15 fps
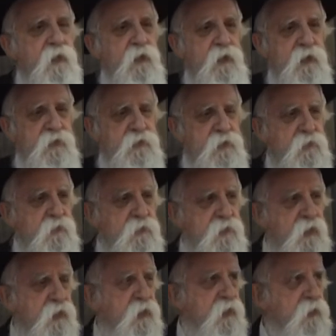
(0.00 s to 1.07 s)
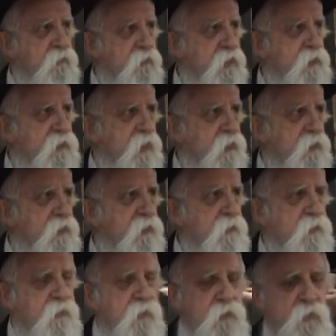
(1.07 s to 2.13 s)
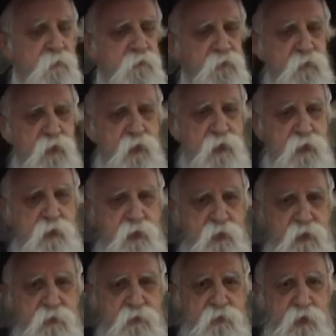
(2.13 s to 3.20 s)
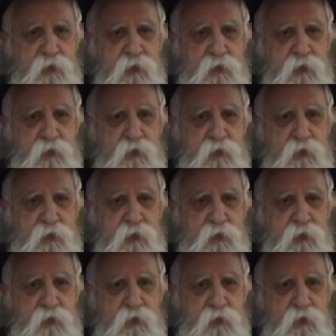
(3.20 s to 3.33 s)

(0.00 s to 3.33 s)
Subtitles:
And it's interesting, the Rizal, he's